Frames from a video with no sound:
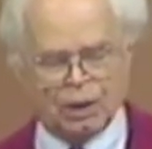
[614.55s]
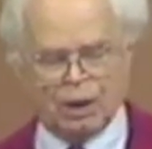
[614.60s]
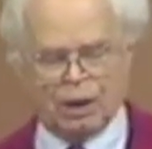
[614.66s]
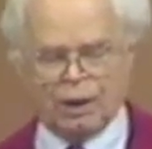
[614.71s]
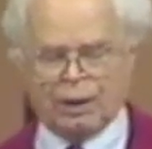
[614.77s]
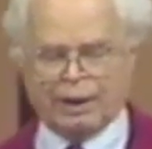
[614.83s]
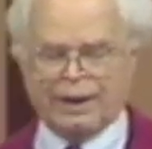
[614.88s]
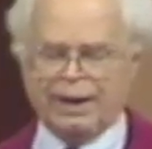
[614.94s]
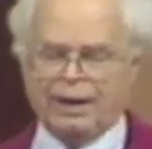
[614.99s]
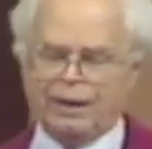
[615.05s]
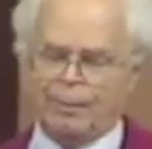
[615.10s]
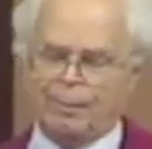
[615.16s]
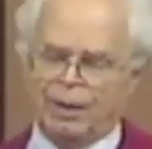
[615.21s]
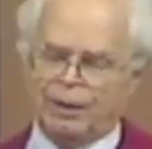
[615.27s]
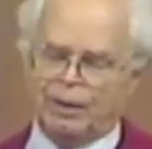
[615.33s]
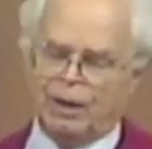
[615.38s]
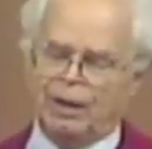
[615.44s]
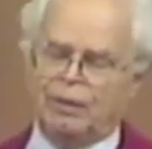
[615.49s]
Again,
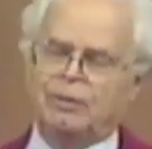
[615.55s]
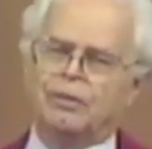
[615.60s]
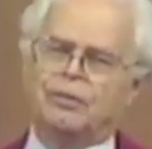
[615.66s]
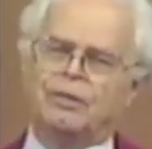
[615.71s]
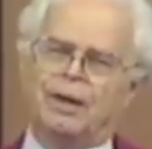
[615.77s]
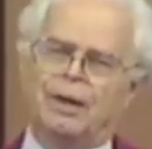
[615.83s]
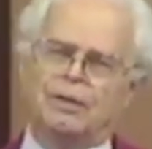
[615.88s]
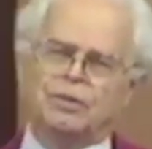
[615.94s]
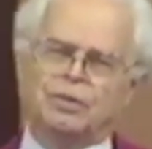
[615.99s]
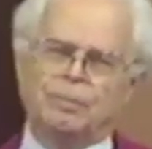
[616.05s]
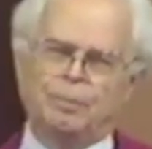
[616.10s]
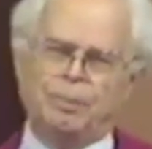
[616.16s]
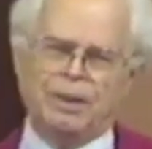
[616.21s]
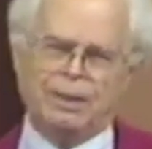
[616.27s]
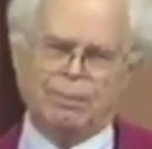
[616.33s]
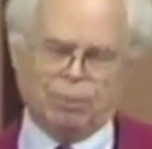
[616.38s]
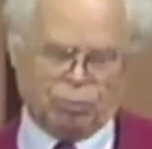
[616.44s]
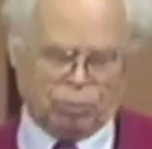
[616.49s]
about 100,000
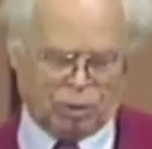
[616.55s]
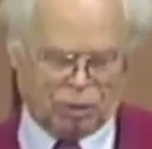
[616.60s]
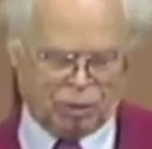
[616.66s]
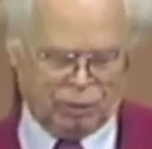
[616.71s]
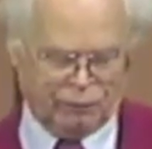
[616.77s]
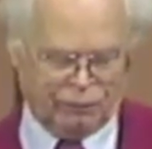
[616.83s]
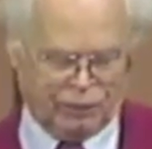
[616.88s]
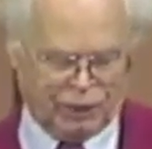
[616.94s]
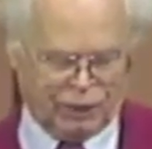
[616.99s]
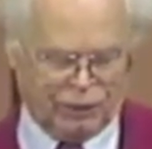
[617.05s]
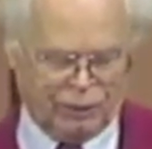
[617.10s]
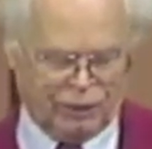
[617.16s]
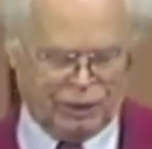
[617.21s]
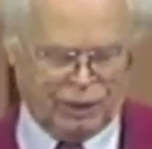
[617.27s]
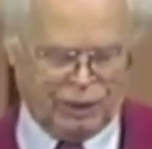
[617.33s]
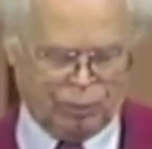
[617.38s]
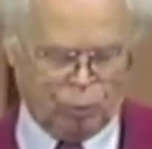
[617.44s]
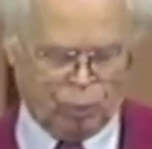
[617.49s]
people were converted
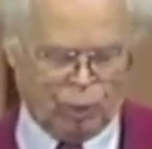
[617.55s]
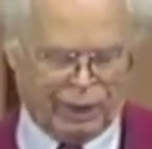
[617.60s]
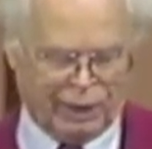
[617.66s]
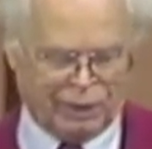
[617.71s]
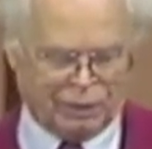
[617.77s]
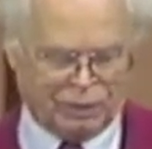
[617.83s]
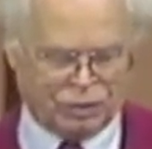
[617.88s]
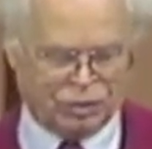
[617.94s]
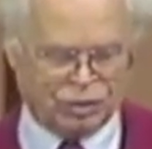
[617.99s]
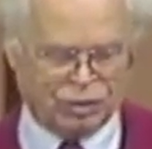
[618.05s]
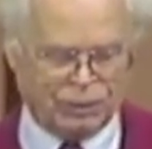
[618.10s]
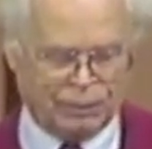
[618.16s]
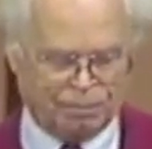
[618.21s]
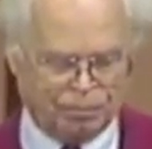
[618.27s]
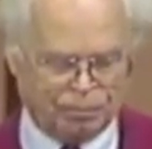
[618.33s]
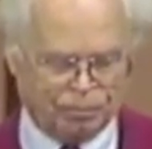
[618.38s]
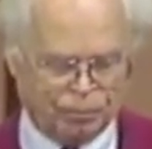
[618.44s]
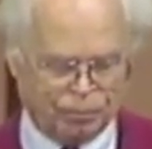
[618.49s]
in Wales.
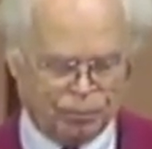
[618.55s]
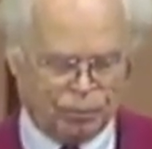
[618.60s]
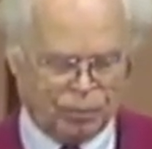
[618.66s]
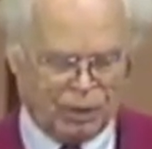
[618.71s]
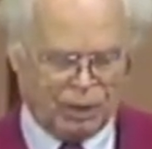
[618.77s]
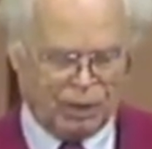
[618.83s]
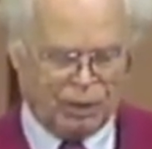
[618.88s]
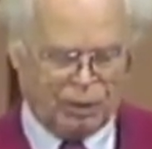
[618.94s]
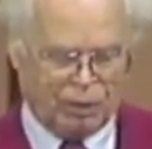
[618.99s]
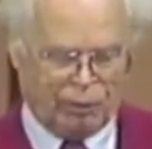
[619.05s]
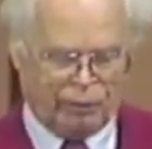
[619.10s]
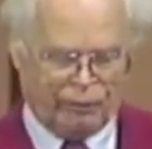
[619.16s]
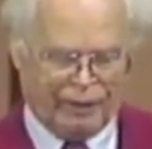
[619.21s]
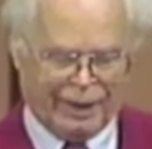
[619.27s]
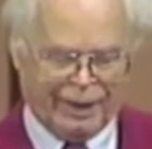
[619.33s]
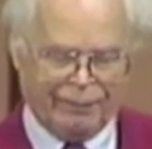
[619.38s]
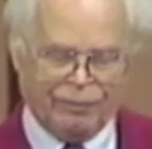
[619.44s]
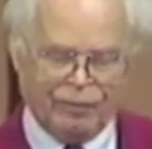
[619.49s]
The
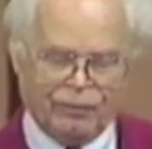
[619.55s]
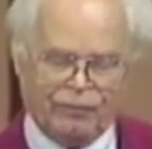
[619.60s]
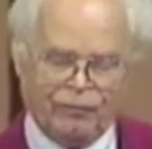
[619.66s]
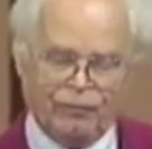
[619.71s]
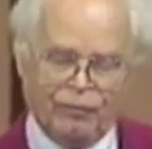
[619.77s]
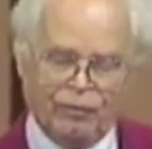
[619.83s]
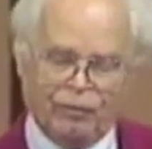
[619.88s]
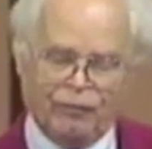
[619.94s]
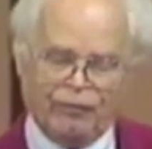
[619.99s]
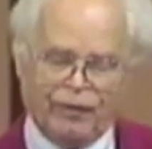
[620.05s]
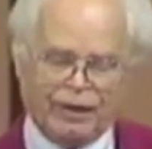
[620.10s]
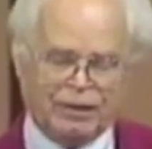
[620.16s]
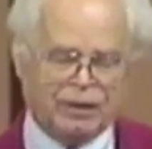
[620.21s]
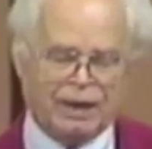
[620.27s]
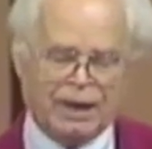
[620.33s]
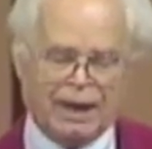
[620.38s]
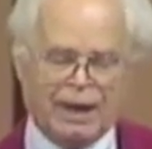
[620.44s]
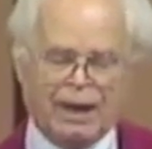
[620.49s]
revival
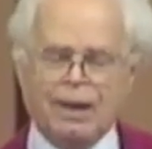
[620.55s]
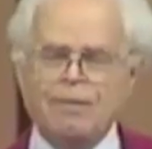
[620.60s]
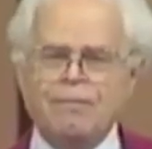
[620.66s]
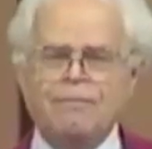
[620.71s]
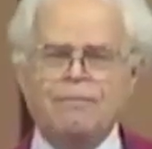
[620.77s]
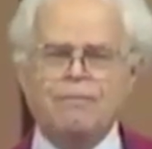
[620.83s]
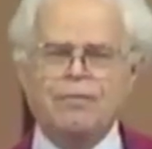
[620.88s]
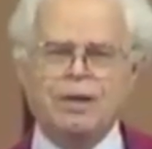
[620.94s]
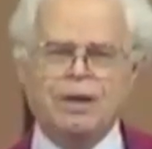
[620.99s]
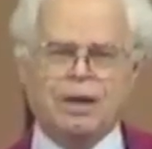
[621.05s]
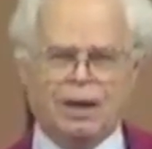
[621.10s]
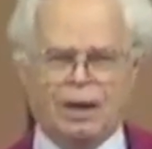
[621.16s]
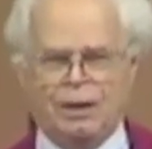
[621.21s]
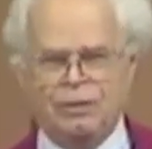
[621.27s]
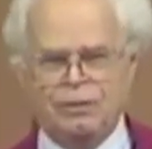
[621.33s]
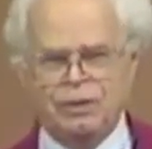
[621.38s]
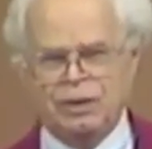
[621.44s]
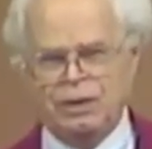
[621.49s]
affected every
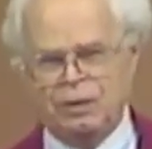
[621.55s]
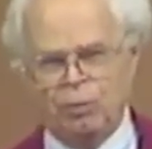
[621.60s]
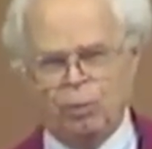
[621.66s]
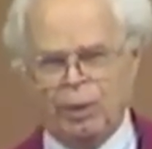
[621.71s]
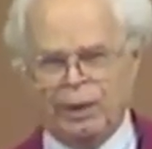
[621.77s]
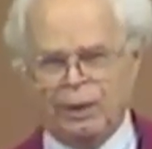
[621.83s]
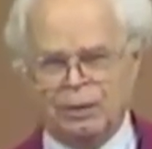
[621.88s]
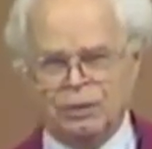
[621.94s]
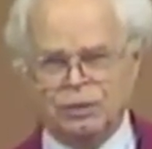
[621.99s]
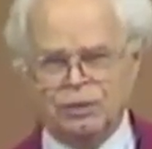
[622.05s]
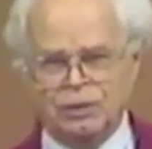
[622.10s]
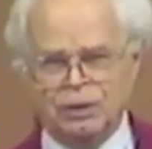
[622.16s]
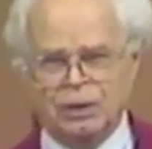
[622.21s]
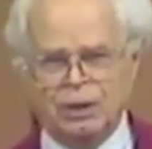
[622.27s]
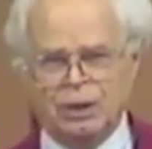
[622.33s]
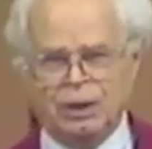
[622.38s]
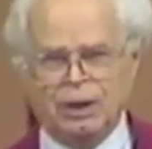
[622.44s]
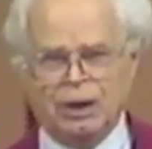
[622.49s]
county in Wales.
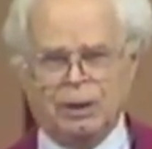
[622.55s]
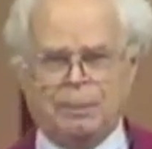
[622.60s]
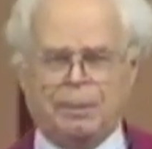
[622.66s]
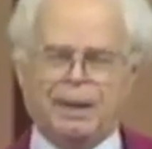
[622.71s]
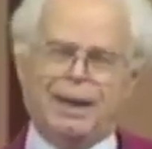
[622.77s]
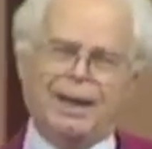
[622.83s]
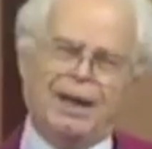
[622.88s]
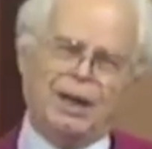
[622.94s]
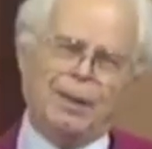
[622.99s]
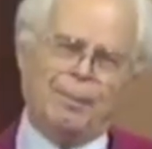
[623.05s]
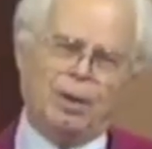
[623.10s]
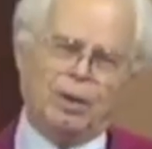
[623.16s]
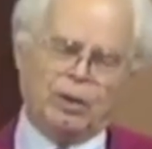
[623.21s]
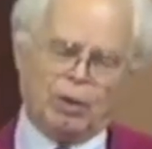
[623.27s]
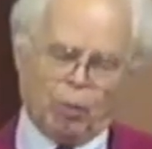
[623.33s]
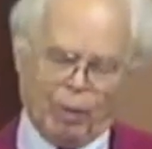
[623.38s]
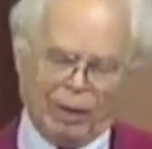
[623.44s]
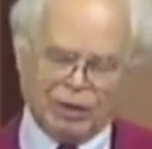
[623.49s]
It began
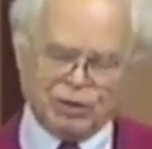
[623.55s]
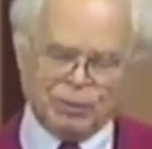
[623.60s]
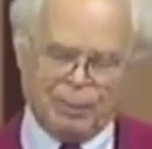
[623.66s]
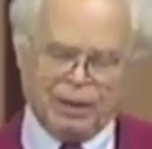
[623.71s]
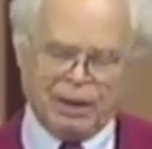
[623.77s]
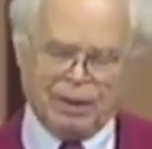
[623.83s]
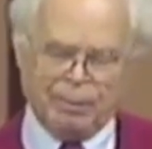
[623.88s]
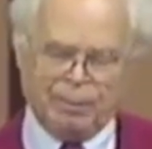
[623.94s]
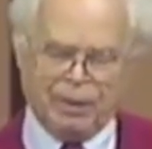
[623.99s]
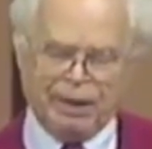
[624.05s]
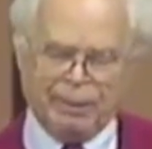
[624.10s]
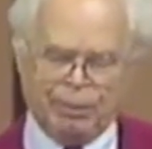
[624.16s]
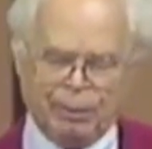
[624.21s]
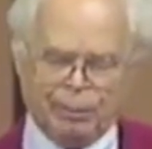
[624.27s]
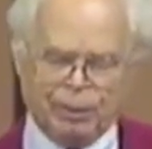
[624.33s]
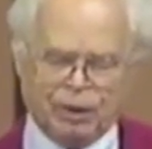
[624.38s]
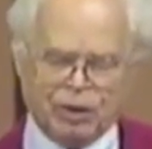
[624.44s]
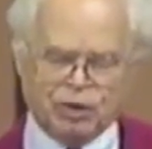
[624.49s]
among the Welsh-speaking
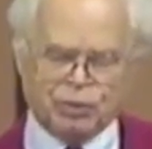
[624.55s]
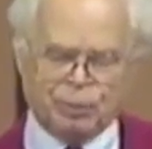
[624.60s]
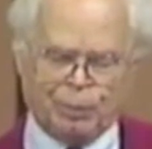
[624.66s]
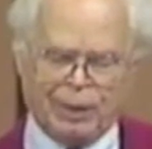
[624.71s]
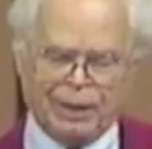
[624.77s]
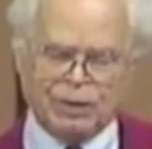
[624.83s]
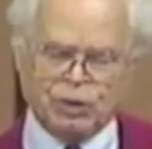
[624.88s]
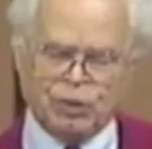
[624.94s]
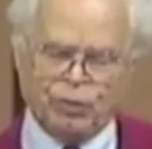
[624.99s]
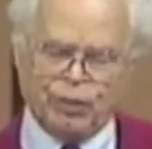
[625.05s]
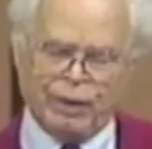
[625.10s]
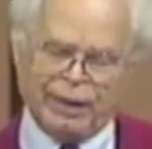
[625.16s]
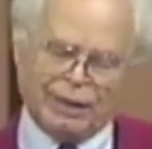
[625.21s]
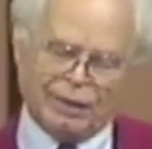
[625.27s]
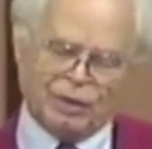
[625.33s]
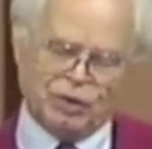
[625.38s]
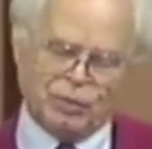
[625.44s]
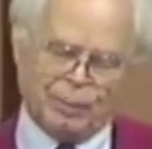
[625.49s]
people, but it spread to the
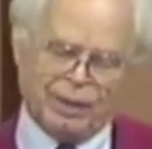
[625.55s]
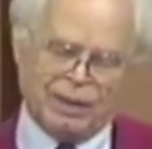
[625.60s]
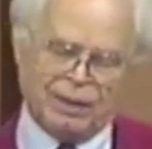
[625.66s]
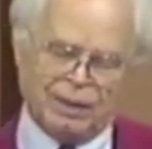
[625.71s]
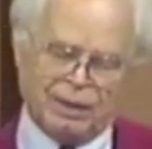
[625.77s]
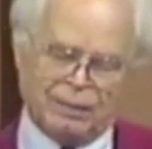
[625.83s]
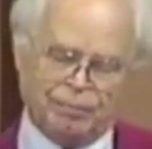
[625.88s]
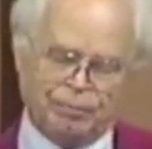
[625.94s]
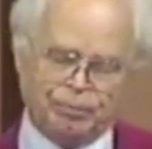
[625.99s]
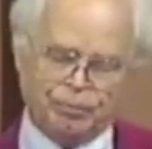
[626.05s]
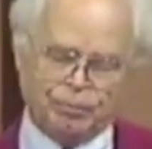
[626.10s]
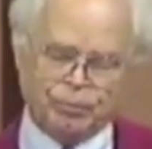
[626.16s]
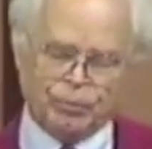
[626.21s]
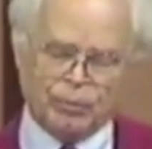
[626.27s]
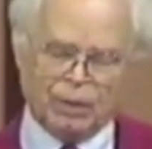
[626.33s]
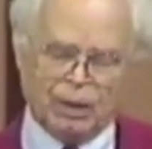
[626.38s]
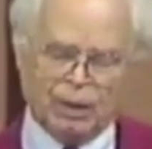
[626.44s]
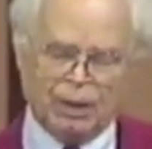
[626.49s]
English-speaking
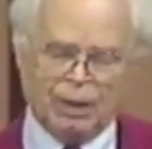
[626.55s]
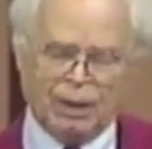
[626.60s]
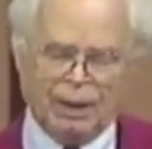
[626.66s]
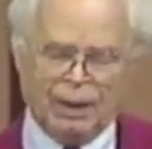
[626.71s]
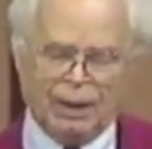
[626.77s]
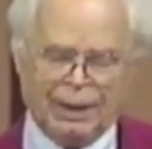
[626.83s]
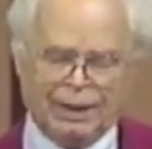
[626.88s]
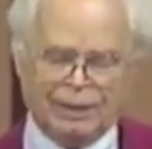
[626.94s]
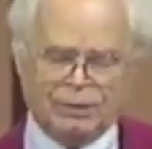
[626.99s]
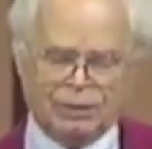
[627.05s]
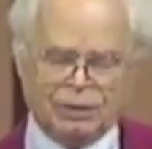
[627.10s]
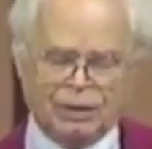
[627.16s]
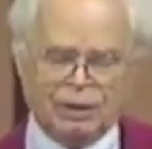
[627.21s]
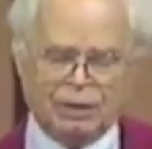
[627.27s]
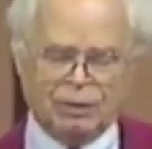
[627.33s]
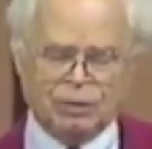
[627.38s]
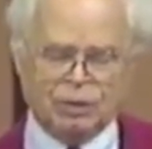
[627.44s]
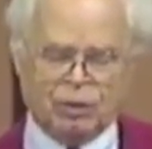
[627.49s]

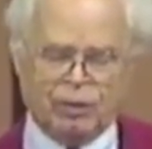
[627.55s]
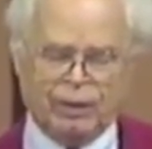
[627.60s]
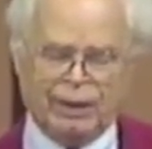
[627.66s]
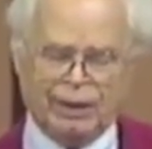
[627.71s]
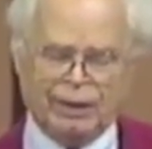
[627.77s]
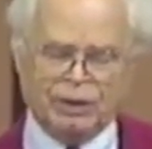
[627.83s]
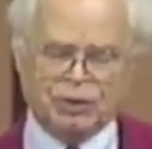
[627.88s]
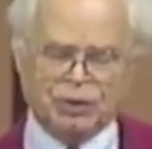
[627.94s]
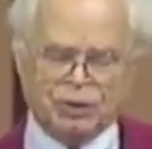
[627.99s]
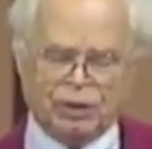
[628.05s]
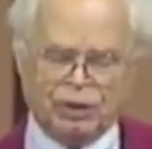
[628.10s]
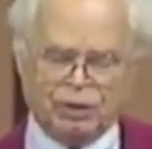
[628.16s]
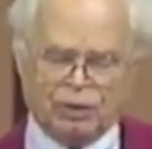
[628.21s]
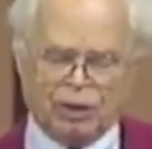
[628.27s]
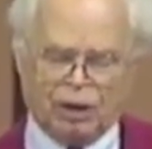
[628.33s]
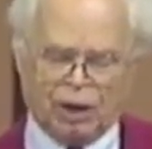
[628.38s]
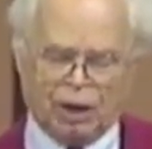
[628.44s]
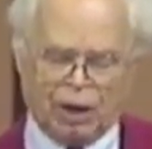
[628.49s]
and greatly
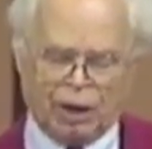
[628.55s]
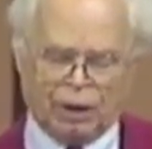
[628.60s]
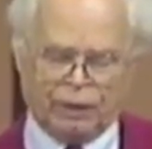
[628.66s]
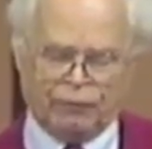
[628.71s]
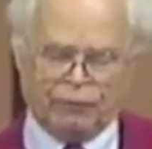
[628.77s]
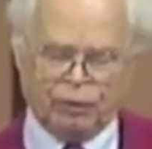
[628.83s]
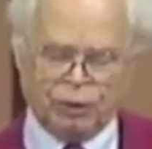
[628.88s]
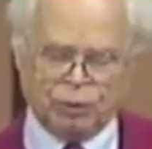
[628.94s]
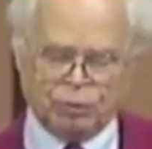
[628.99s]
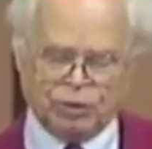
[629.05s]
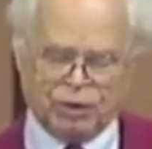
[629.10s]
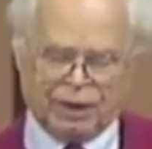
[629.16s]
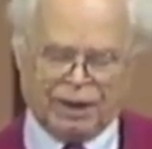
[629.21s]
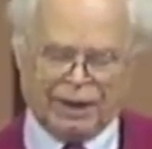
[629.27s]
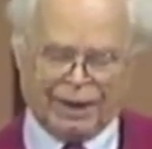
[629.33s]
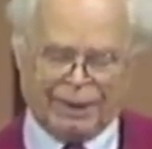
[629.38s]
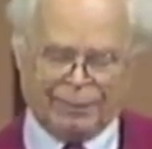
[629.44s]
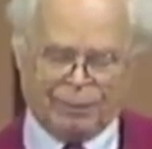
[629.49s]
stirred Cardiff, which was the
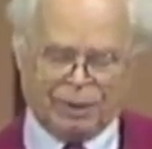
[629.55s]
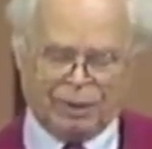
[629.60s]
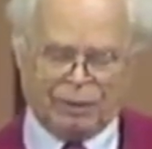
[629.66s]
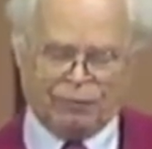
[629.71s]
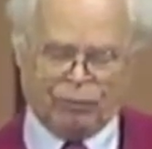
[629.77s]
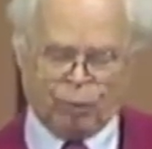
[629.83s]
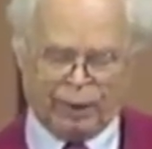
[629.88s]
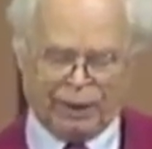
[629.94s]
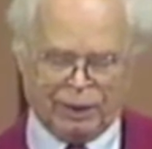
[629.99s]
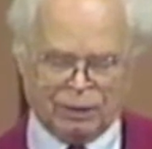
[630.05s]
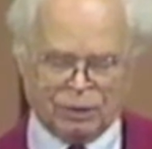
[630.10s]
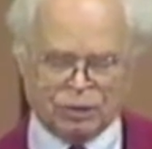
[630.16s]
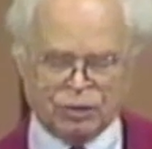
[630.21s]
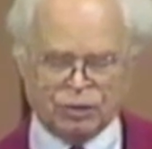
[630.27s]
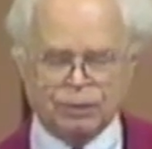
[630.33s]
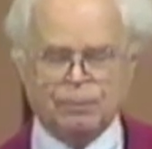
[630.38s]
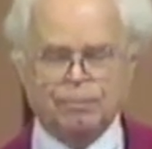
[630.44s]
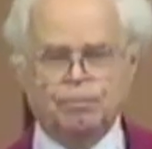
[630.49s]
capital of Wales.